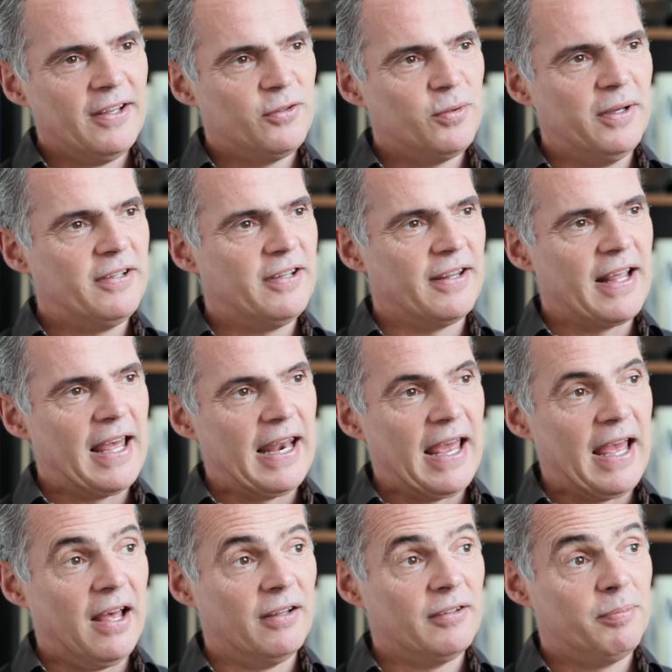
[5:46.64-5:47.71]
tweeting that
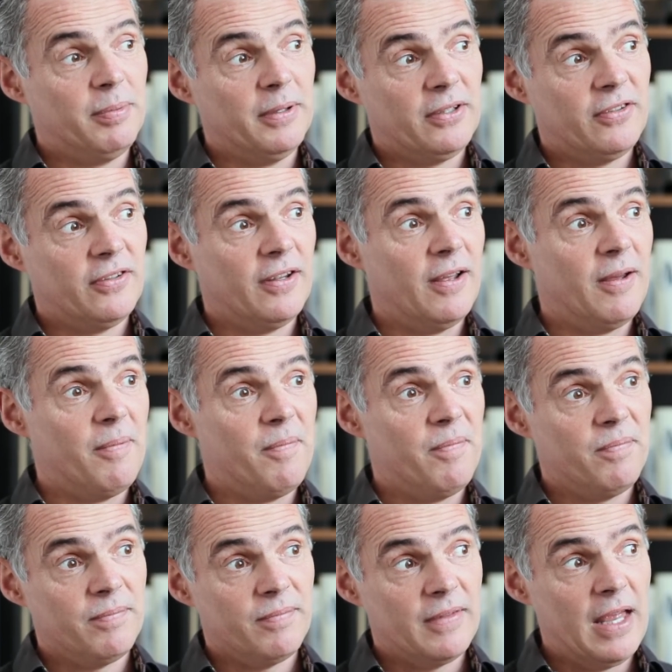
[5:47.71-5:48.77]
out but
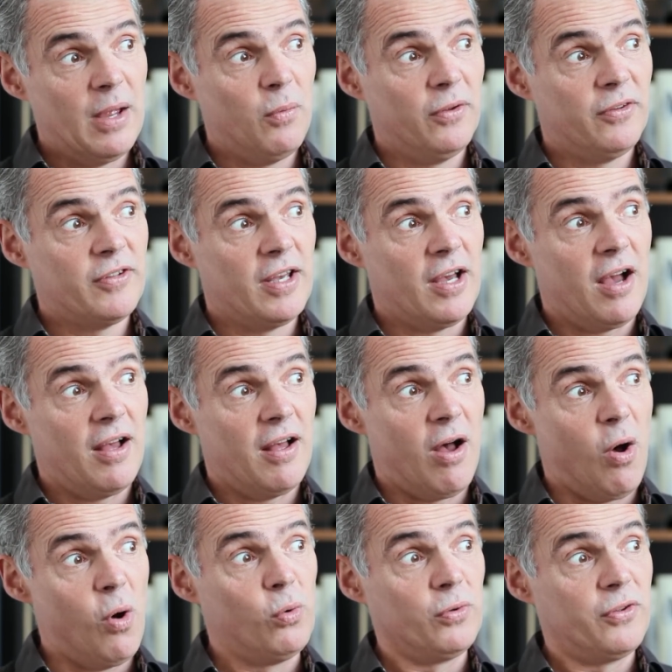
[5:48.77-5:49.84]
um, it was a
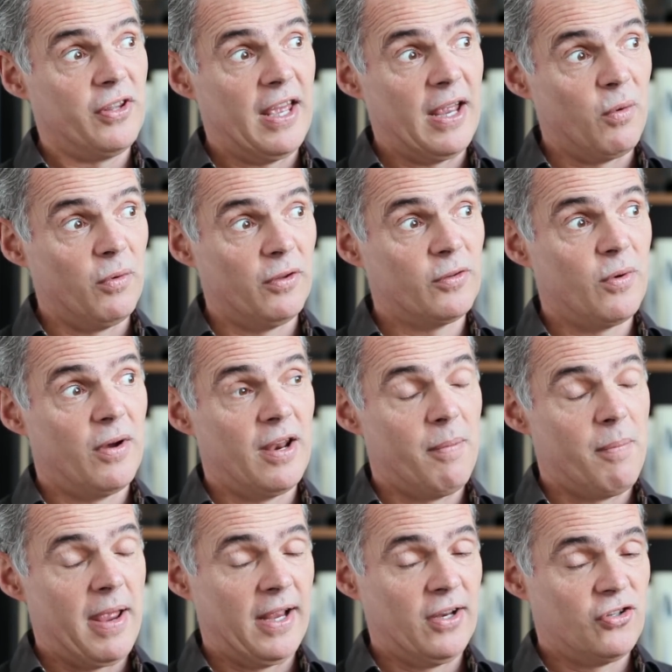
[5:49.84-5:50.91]
whole thing was quite a
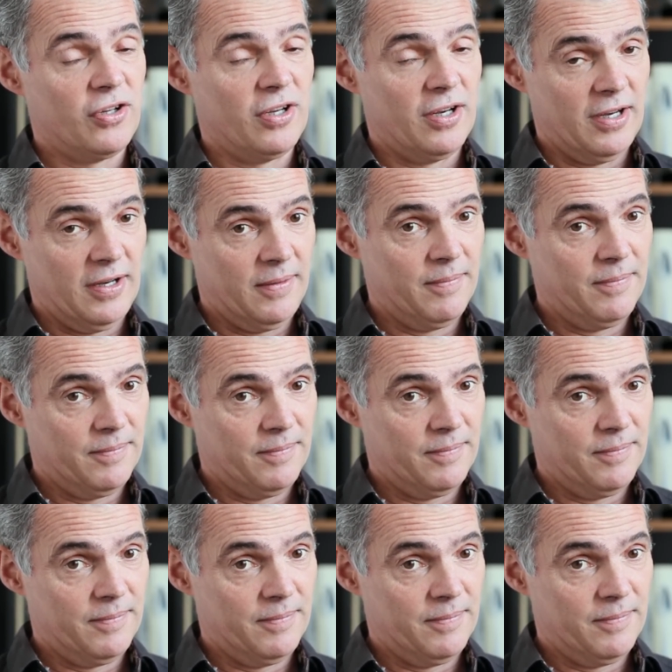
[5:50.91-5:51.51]
mega journey